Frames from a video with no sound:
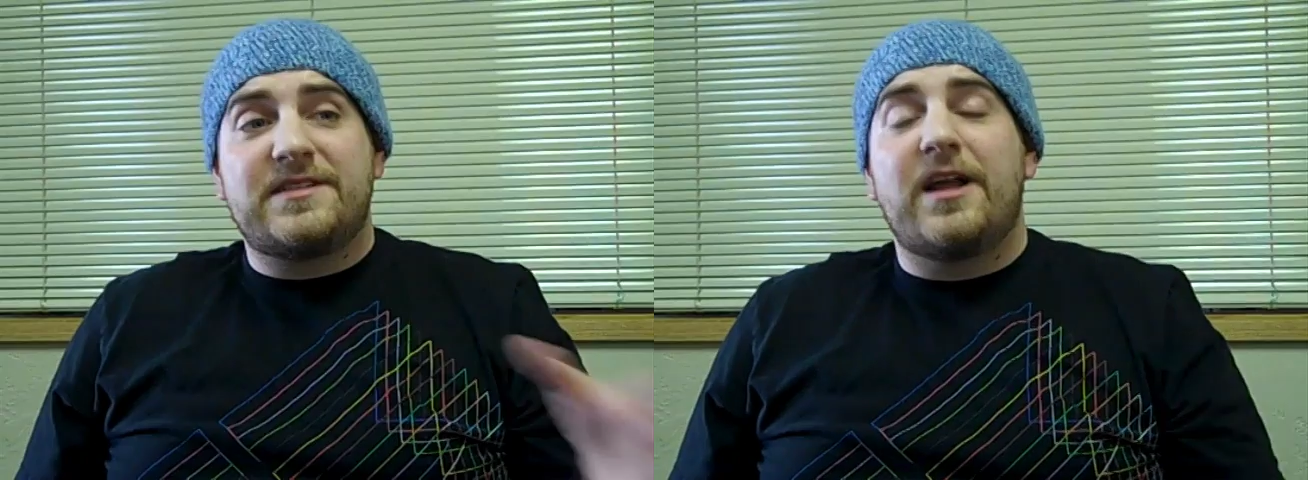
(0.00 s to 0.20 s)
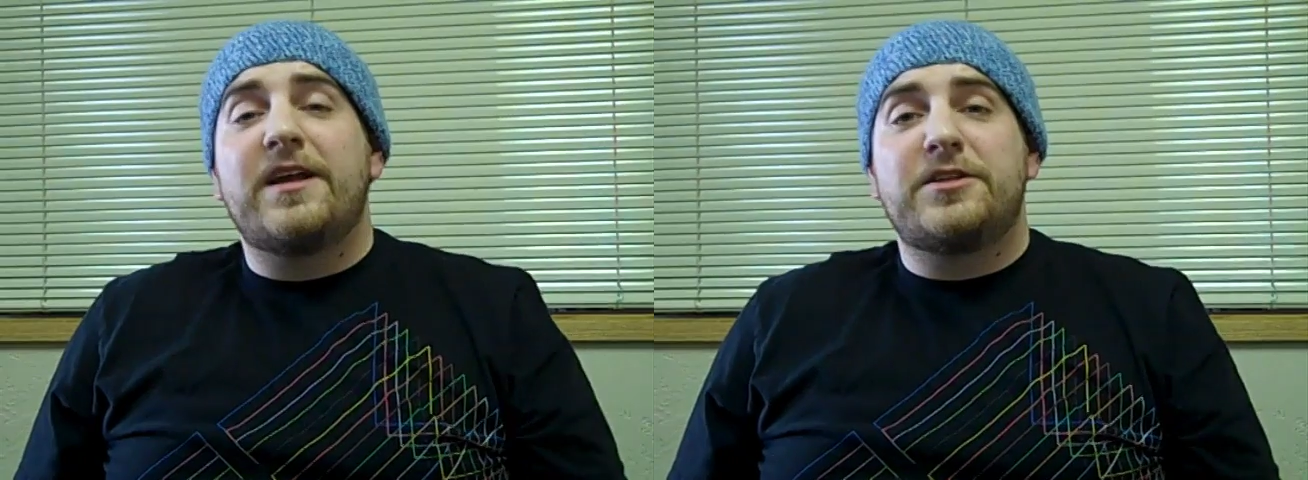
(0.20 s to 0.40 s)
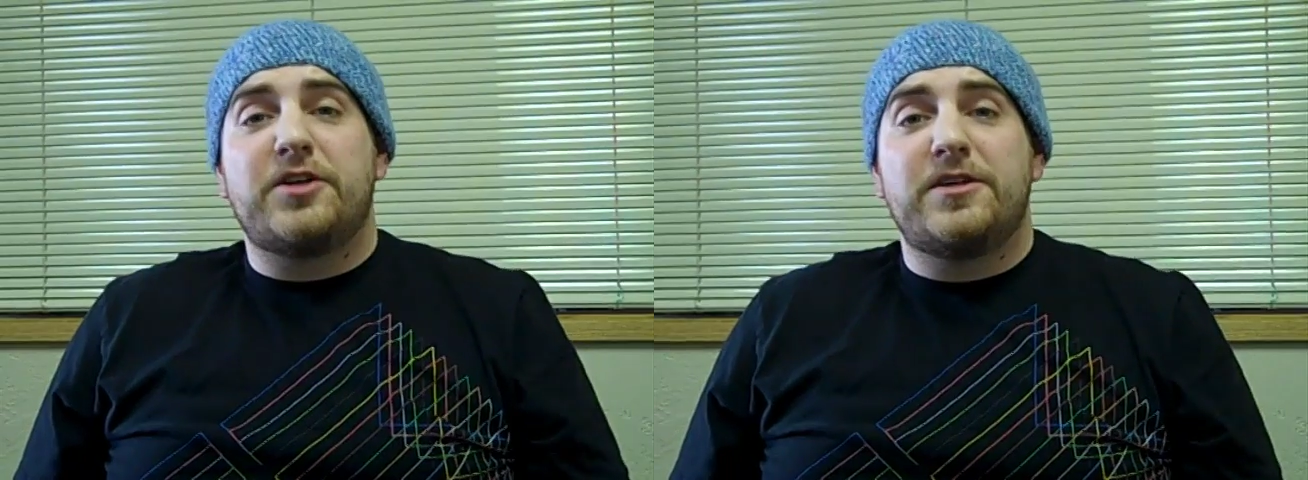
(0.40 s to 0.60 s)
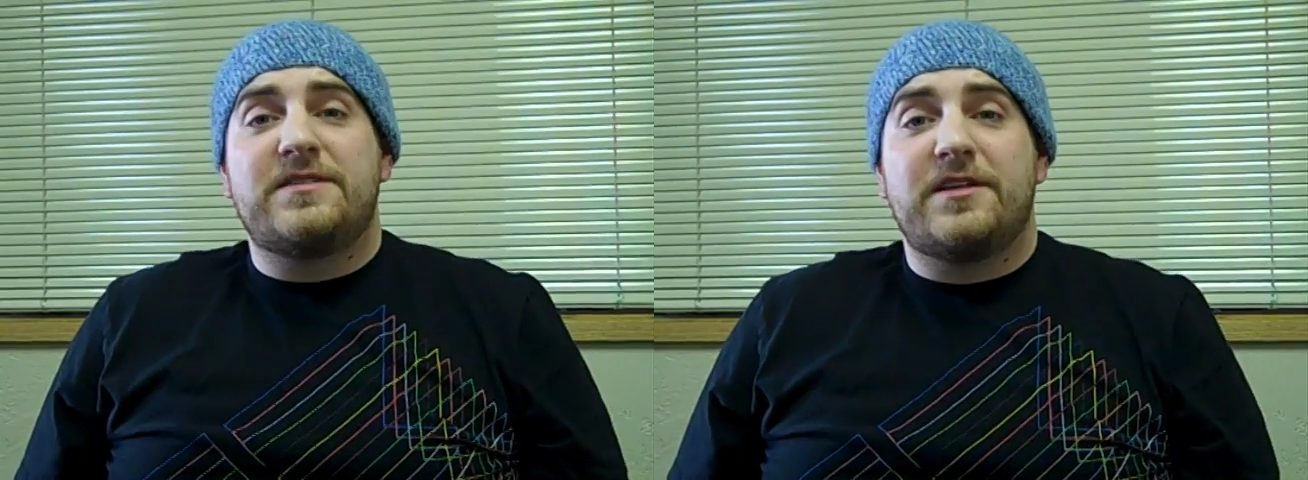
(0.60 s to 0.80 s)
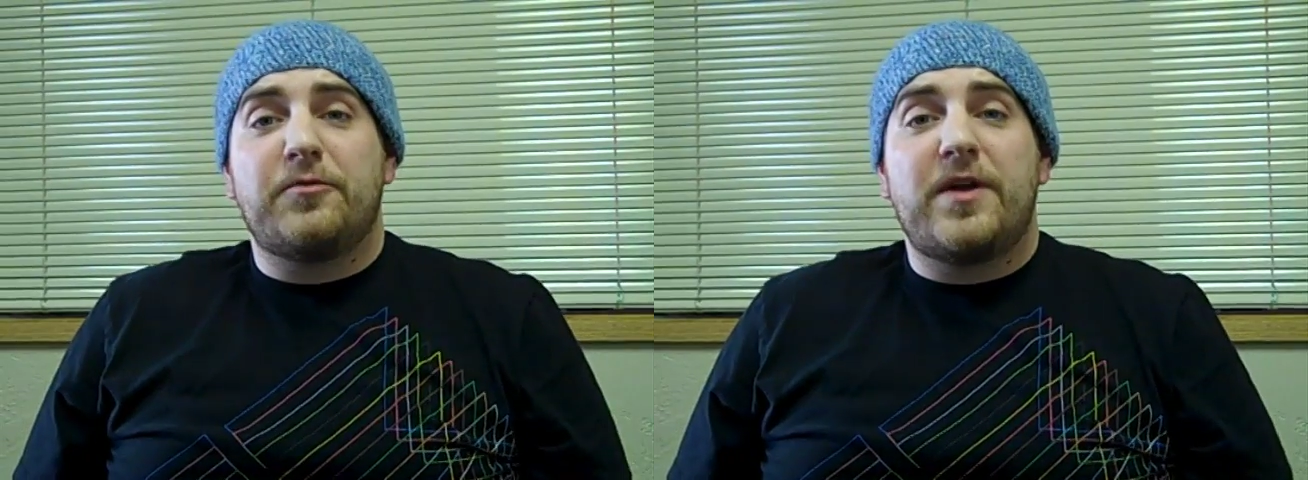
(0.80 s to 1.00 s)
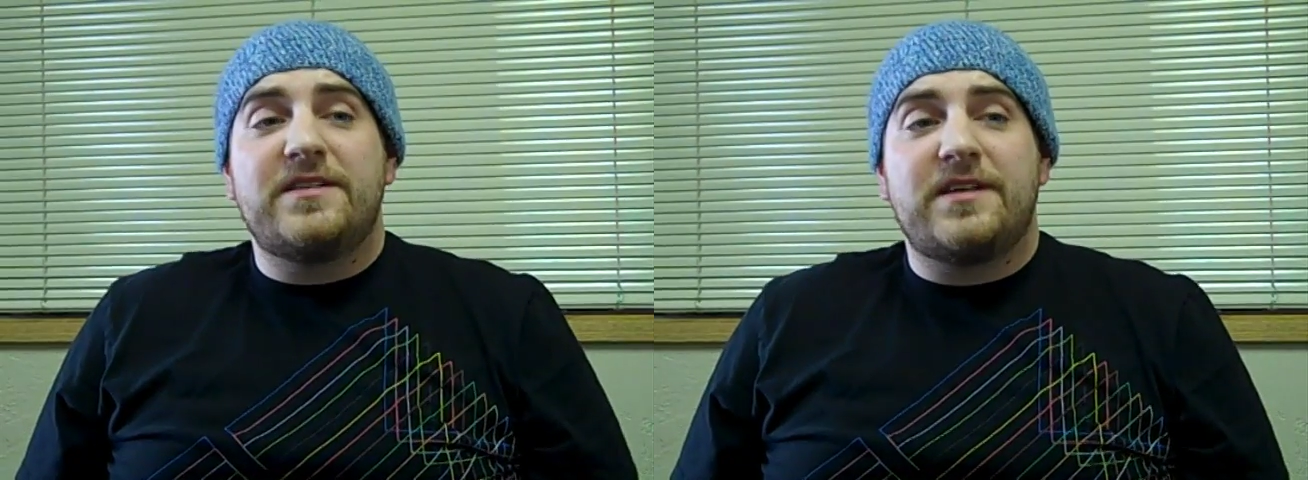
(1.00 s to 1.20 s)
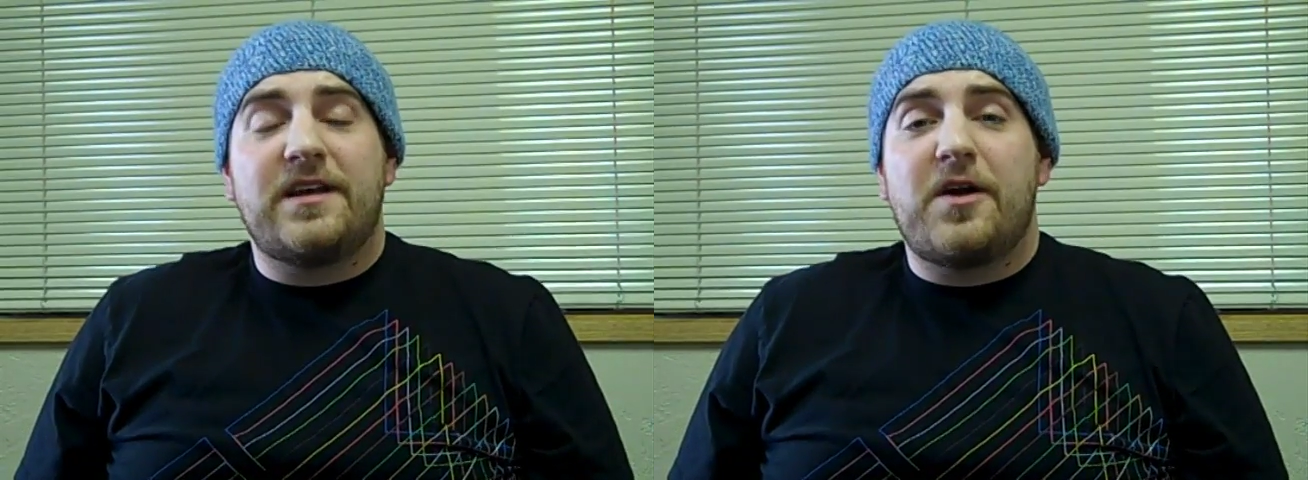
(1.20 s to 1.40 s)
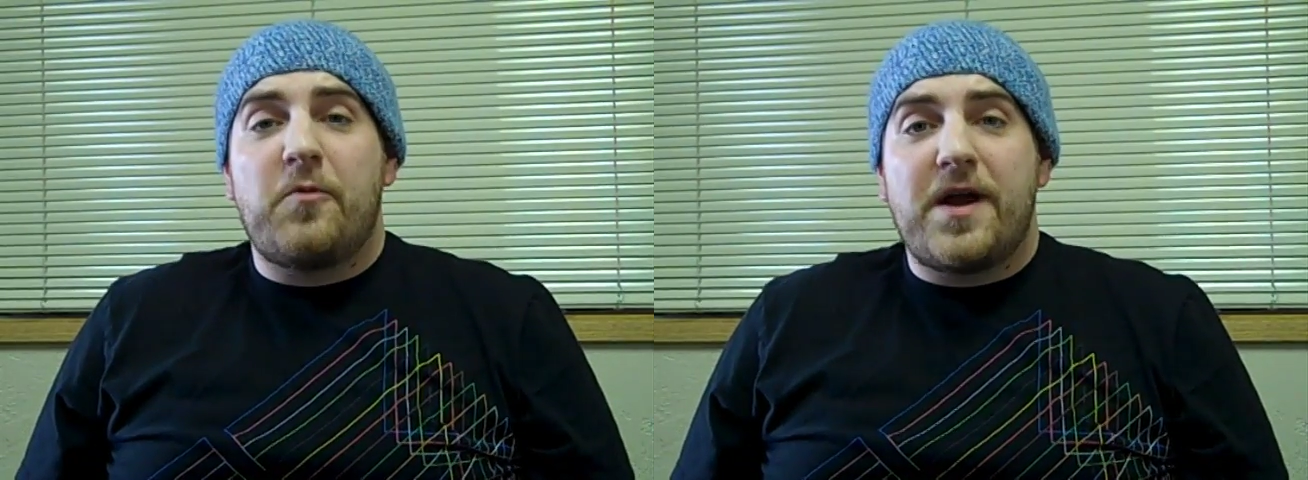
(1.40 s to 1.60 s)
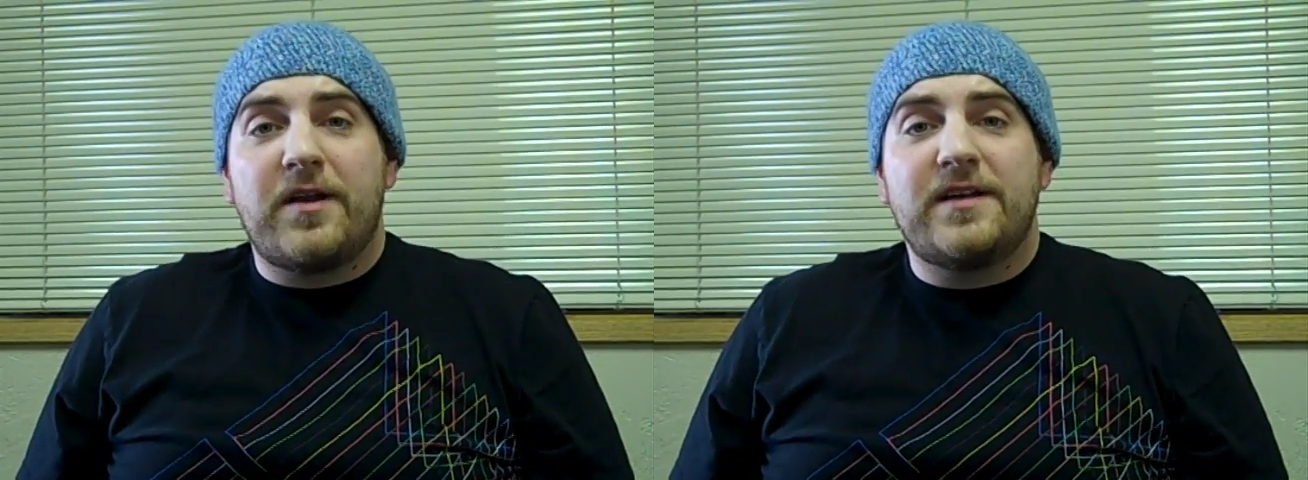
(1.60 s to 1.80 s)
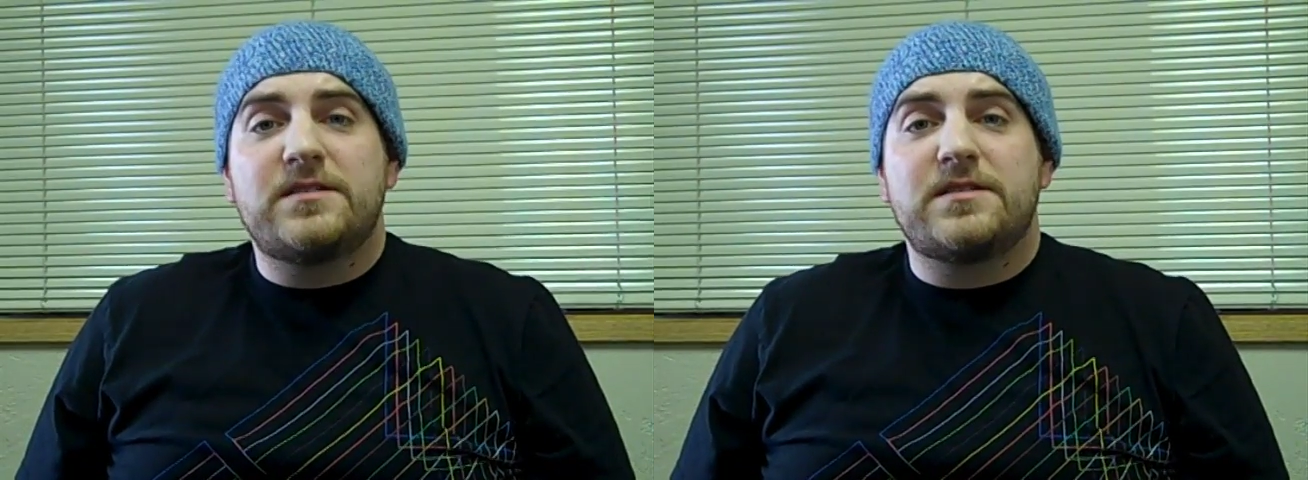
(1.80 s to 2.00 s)
selling shirts and raising
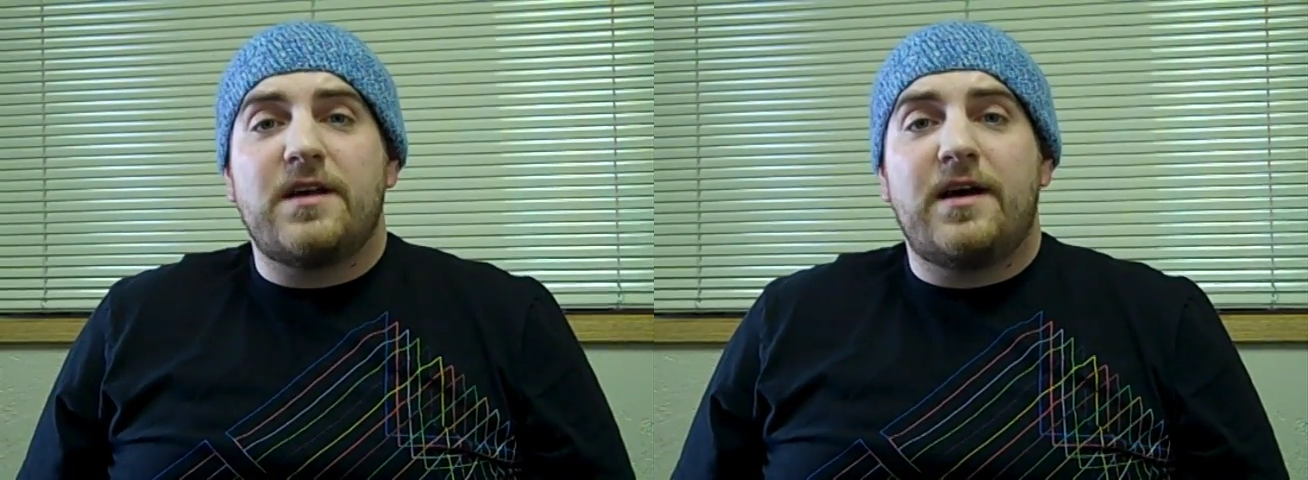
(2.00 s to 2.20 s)
awareness